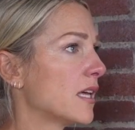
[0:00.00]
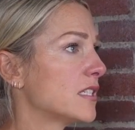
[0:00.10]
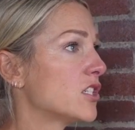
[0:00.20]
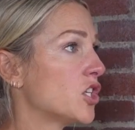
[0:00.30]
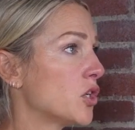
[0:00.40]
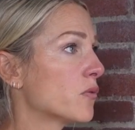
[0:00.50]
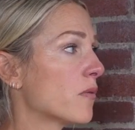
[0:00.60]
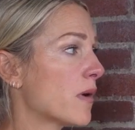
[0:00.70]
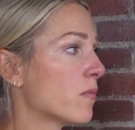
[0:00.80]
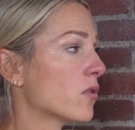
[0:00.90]
Do you
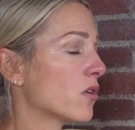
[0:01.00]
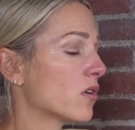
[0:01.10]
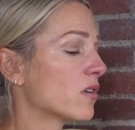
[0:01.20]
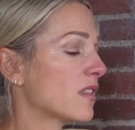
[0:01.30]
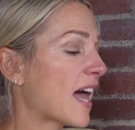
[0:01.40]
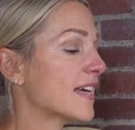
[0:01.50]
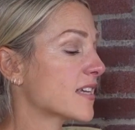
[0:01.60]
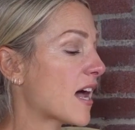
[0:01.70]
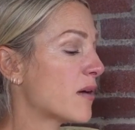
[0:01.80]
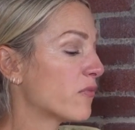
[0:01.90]
remember that
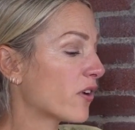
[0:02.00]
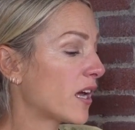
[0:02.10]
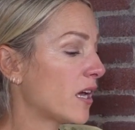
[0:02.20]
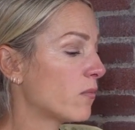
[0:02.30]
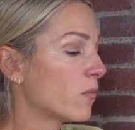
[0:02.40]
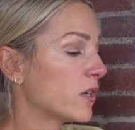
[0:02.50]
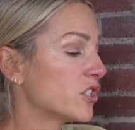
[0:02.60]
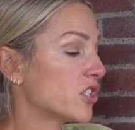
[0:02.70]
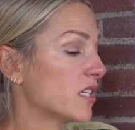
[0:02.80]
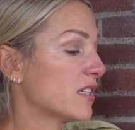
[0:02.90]
time frame
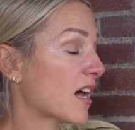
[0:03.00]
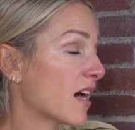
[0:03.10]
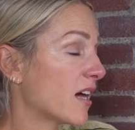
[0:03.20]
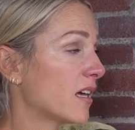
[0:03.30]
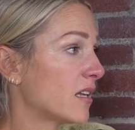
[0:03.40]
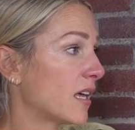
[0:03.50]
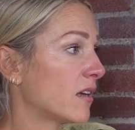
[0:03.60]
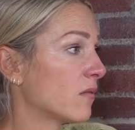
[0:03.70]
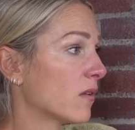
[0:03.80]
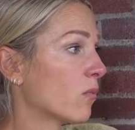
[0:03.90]
when she died
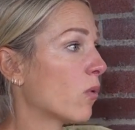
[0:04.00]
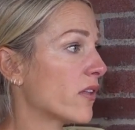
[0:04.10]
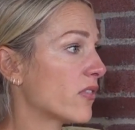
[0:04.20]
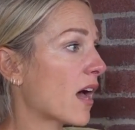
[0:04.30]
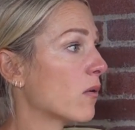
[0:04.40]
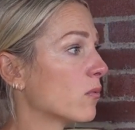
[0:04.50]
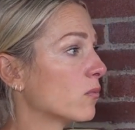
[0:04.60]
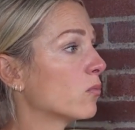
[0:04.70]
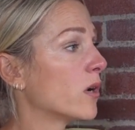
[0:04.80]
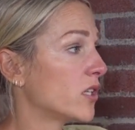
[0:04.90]
and what
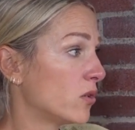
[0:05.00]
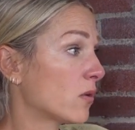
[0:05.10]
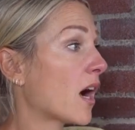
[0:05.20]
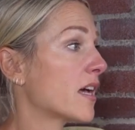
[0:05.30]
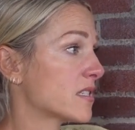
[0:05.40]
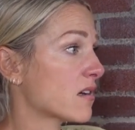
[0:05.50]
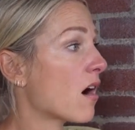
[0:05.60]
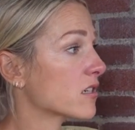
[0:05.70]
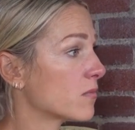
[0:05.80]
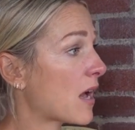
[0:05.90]
you guys
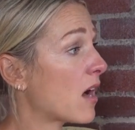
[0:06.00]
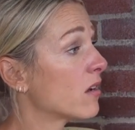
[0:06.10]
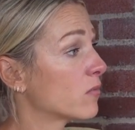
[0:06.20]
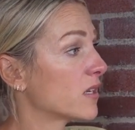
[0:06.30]
talked about and what